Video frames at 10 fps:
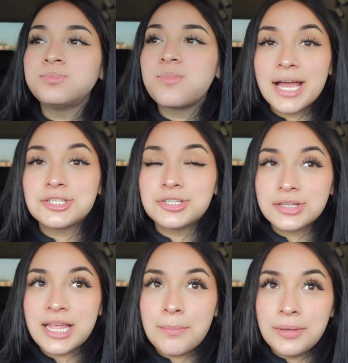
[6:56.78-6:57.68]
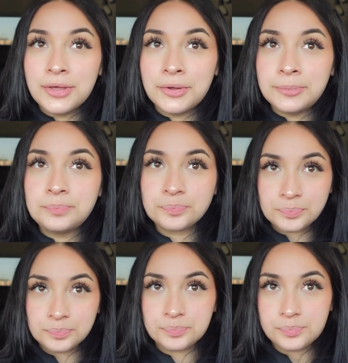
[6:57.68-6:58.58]
I took that pill.
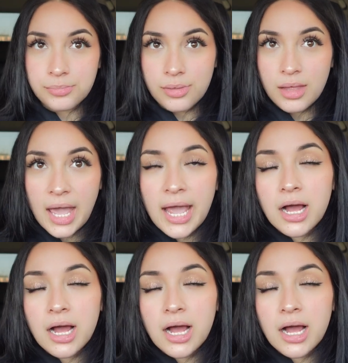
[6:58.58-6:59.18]
I